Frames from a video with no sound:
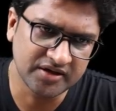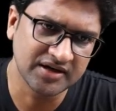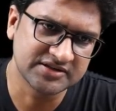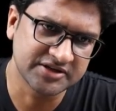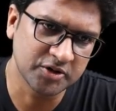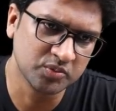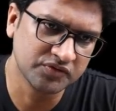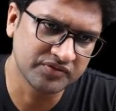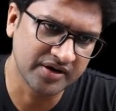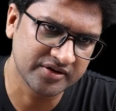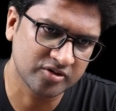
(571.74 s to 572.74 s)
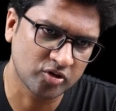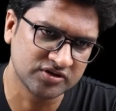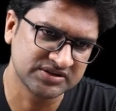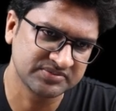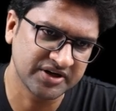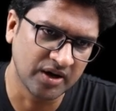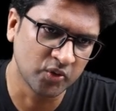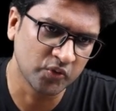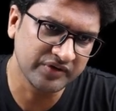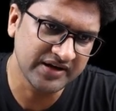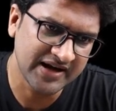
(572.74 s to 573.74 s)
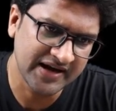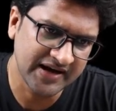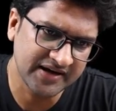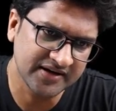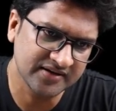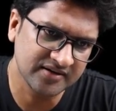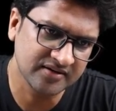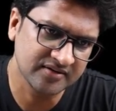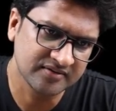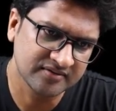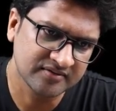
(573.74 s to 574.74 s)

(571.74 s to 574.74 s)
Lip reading: it, let's try to move to another concept, that how do we handle